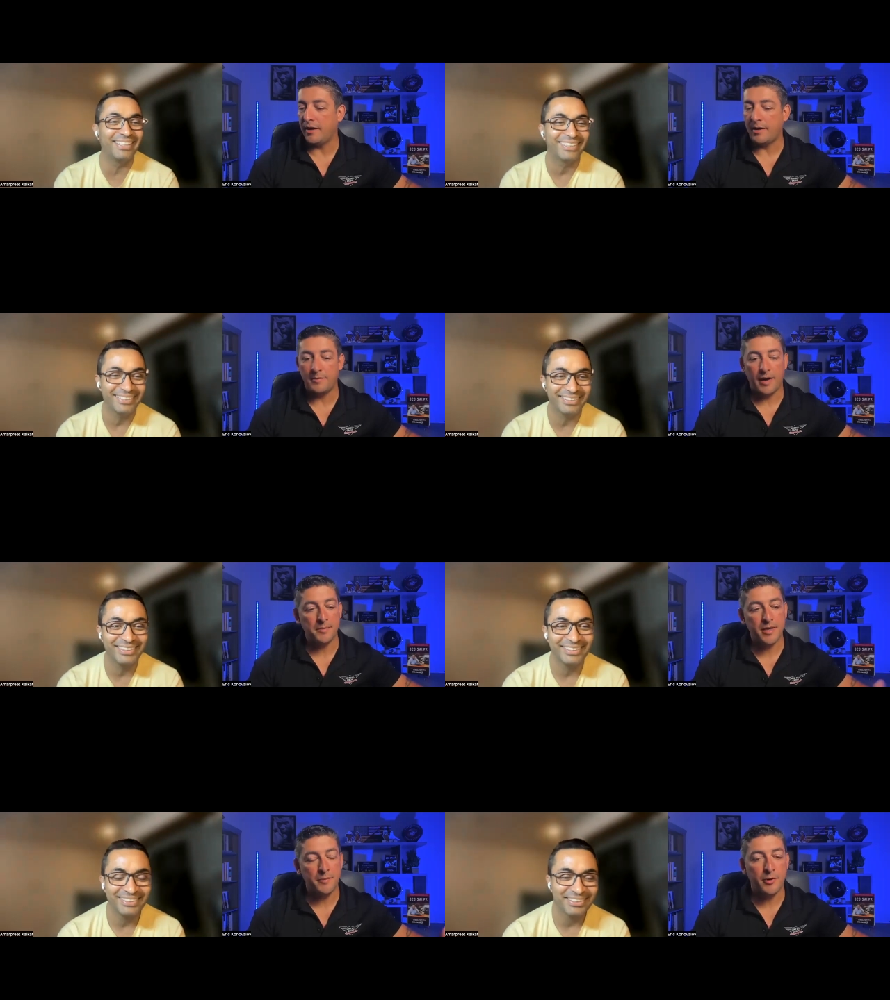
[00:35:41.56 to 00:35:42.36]
Speaker 1: um i'm
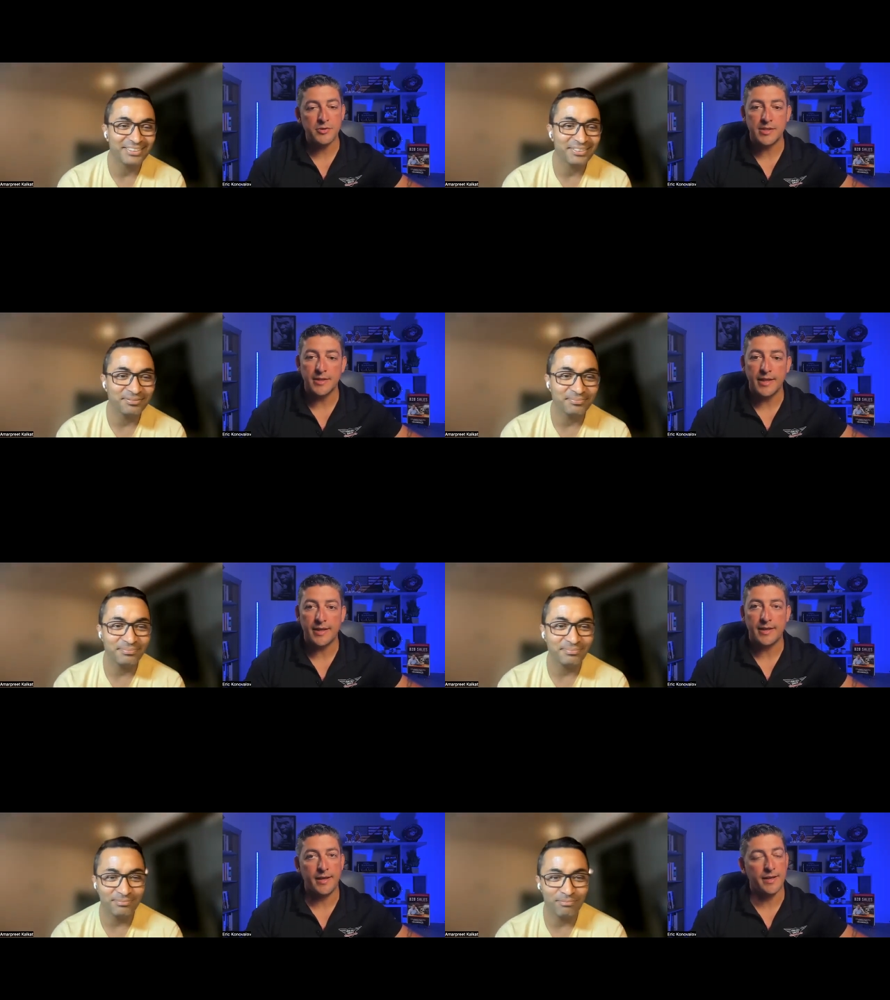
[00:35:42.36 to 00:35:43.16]
gonna post the
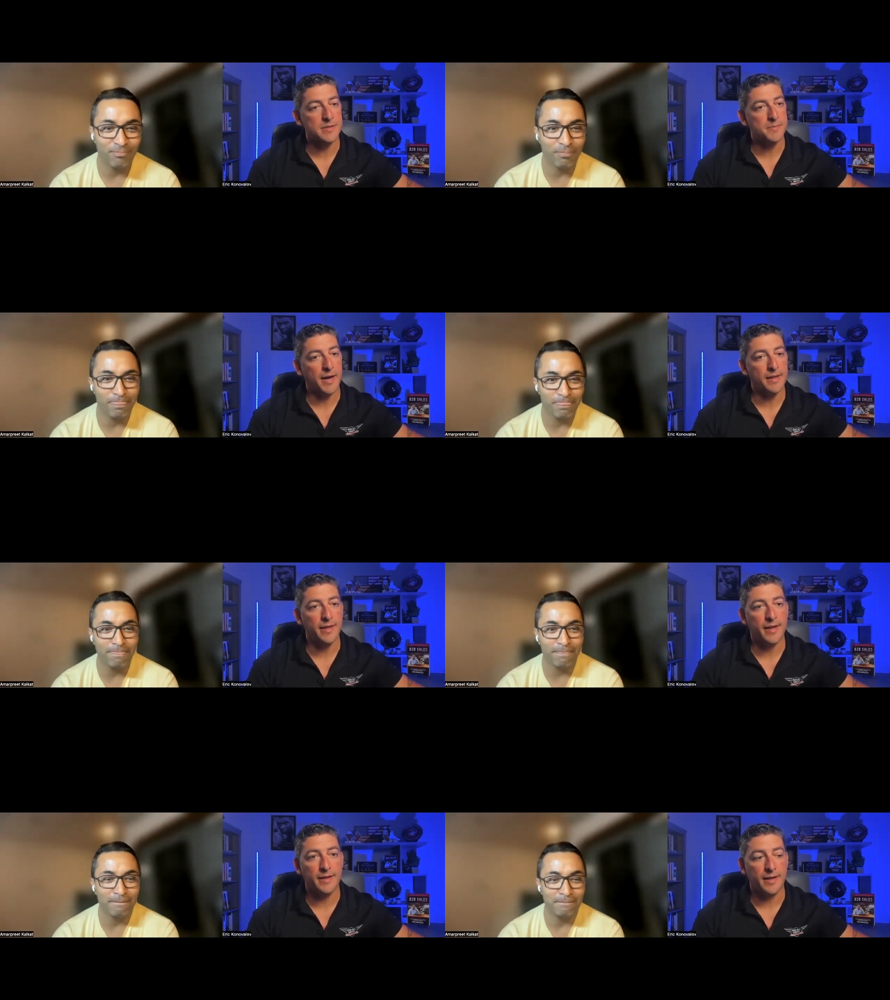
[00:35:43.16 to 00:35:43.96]
link it is my
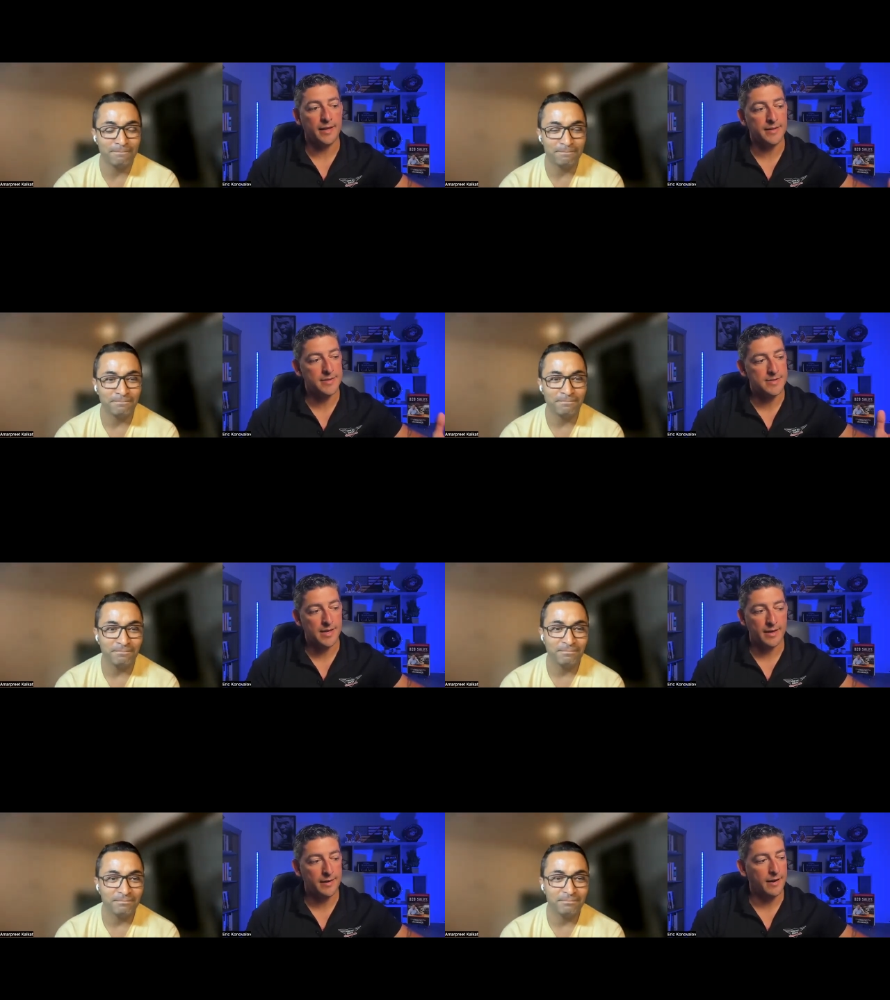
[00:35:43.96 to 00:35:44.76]
link i did
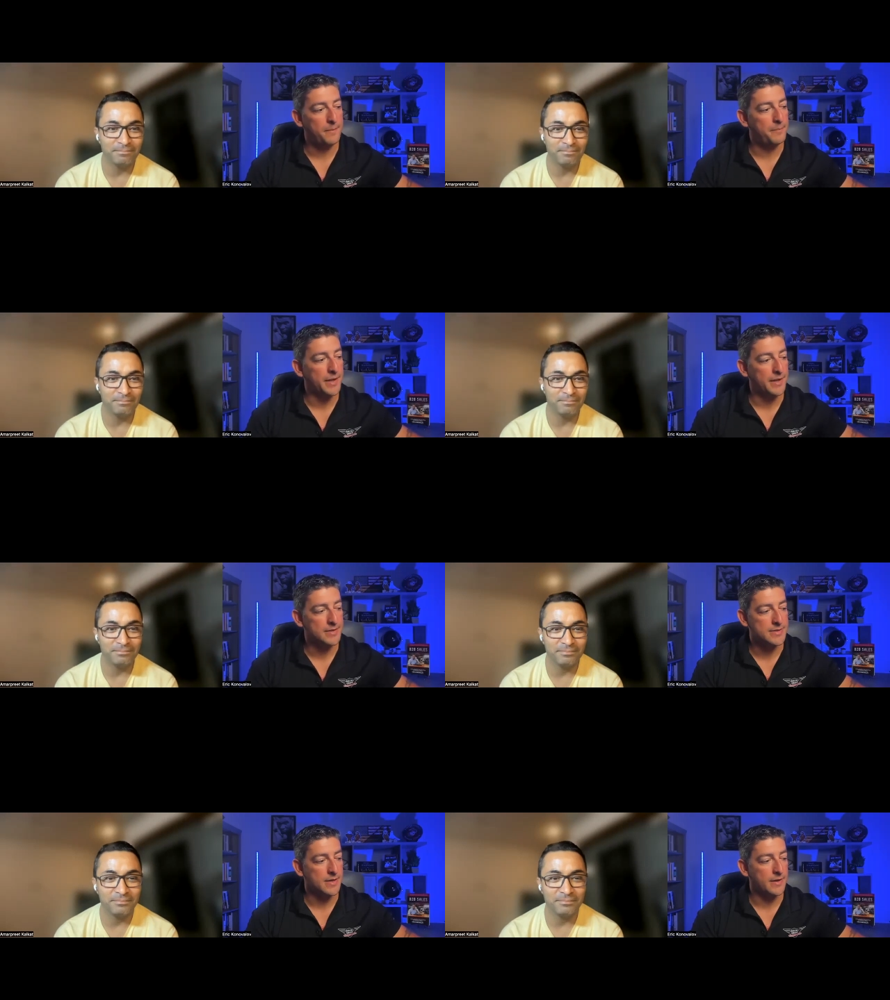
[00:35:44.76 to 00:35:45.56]
sign up
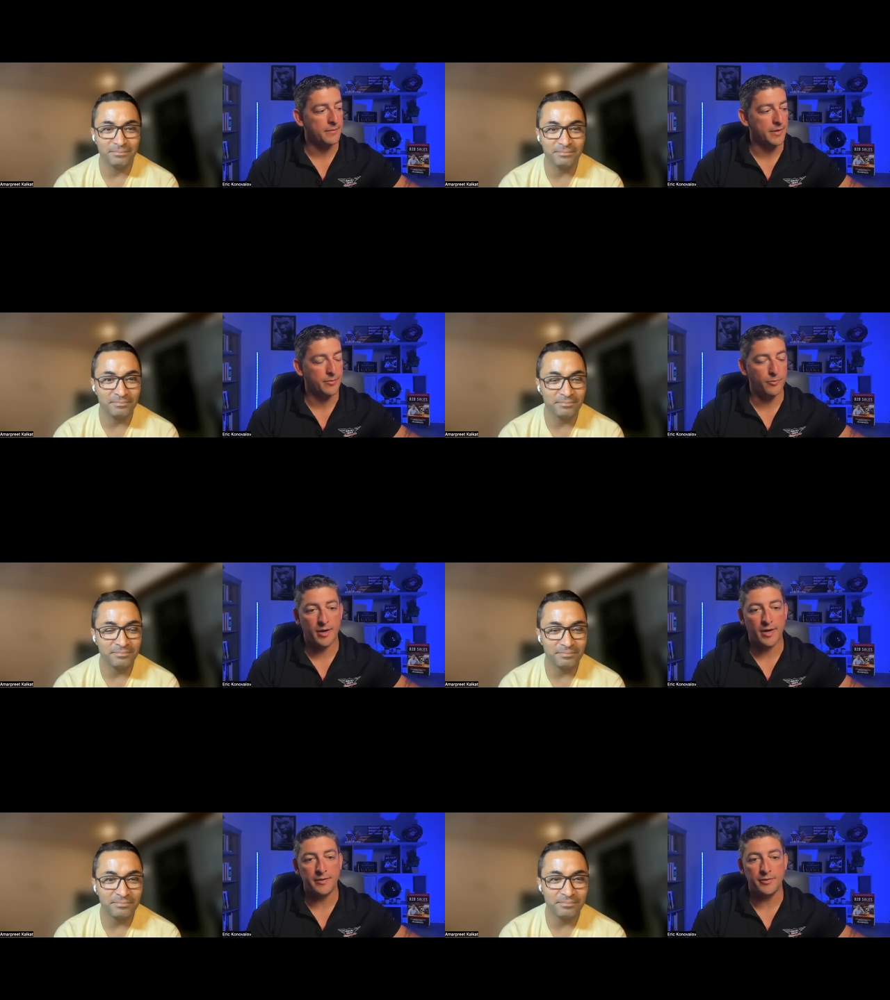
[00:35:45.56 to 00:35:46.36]
because uh with what
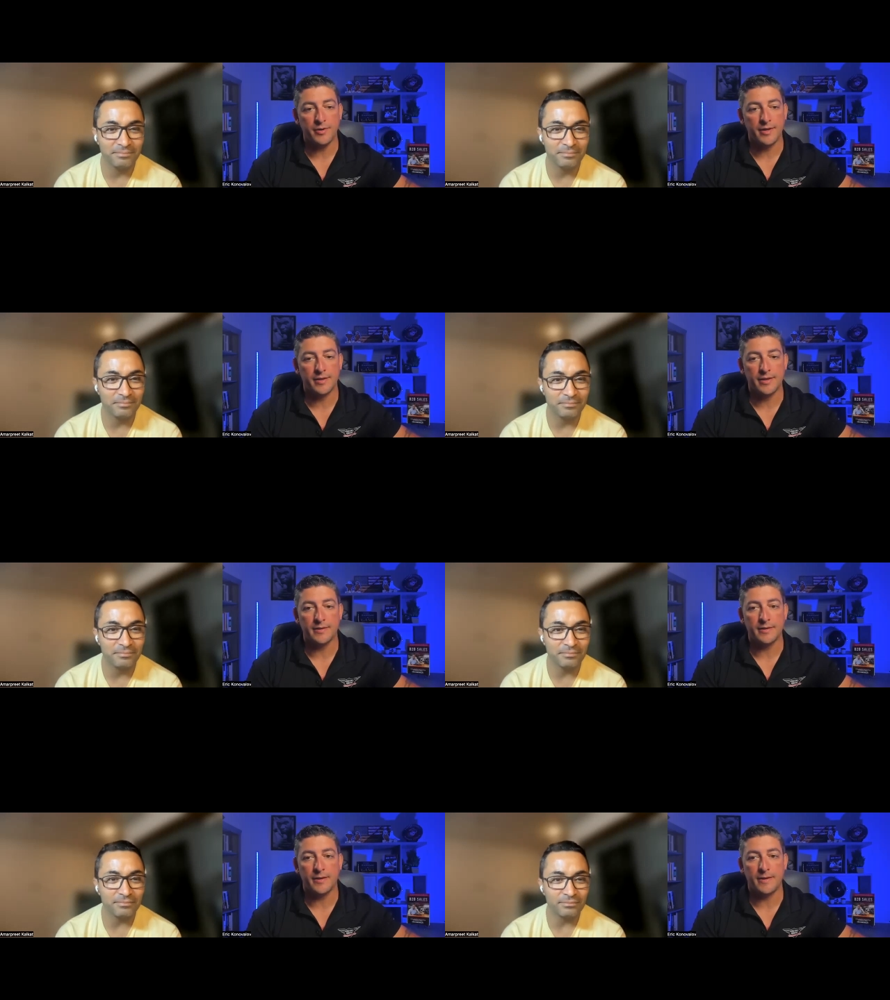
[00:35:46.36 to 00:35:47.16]
i do i
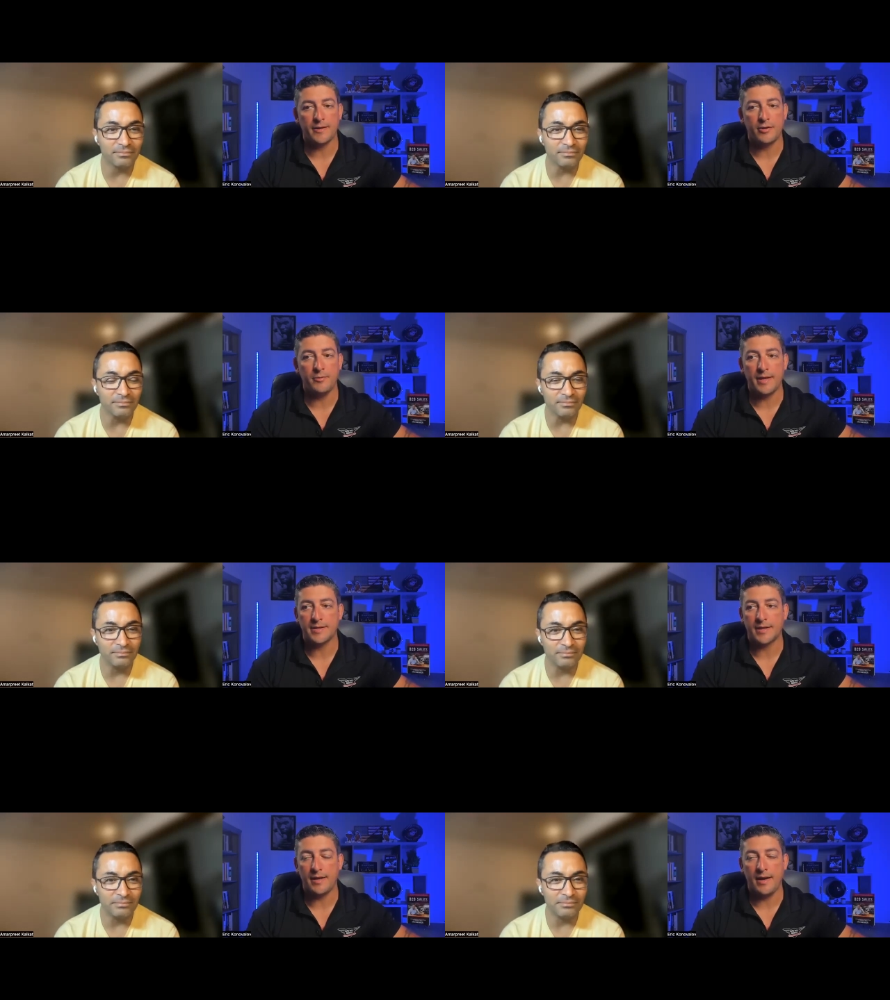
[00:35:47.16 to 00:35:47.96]
think uh
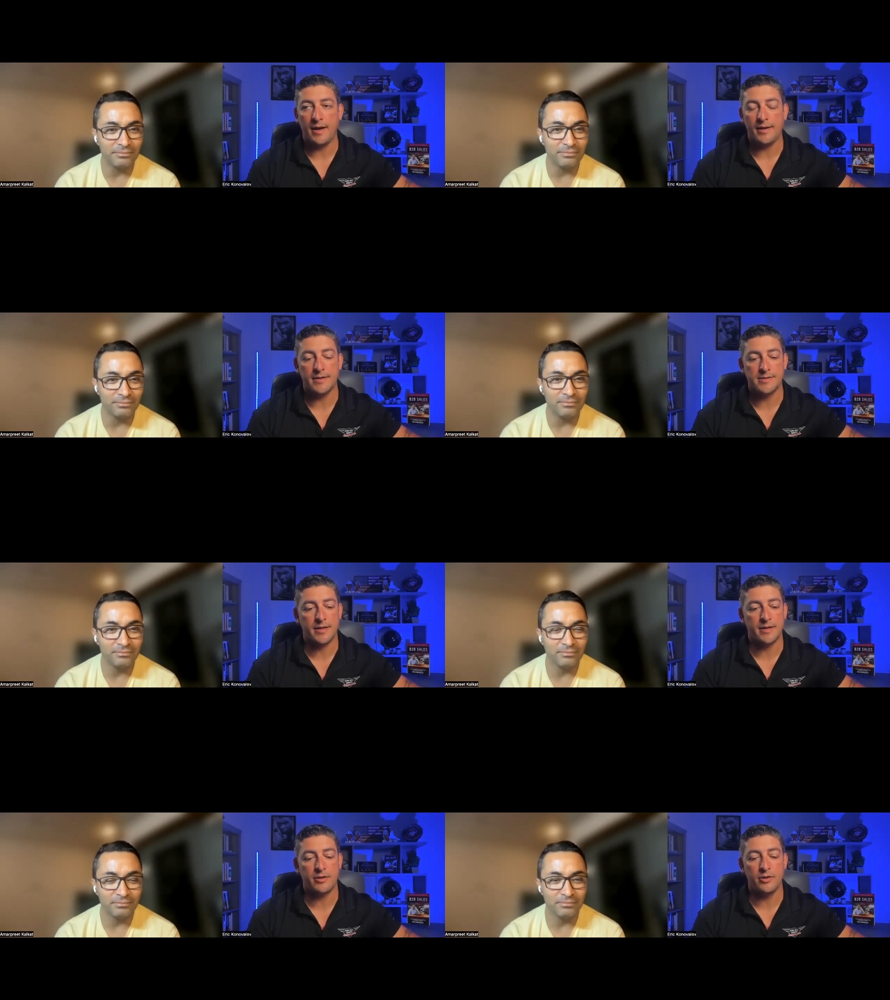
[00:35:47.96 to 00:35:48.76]
humantic ai is a
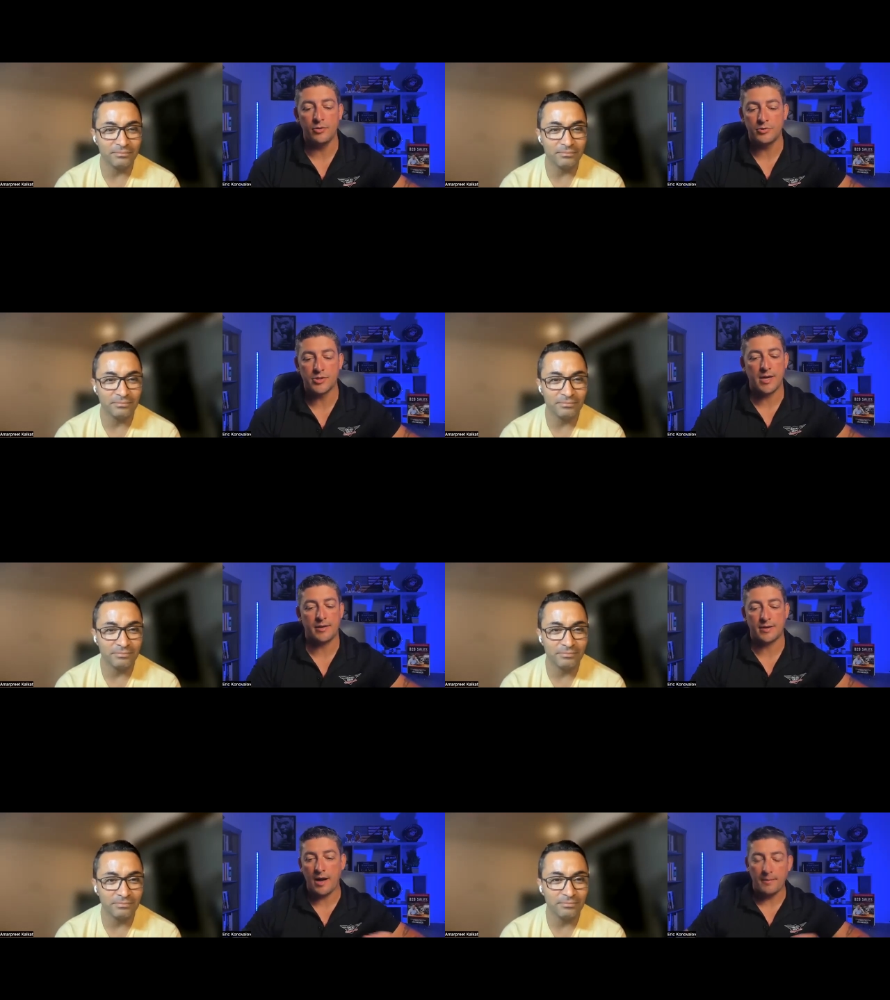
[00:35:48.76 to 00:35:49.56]
huge kind
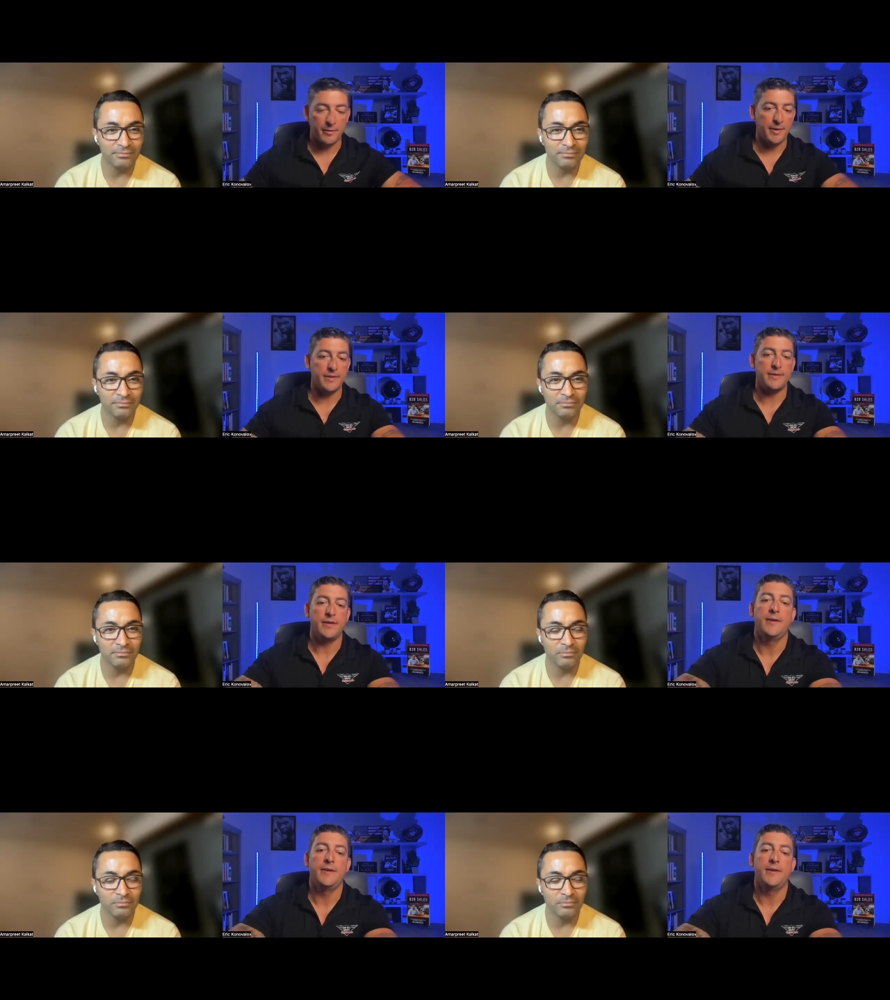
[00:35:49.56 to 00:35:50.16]
of compliment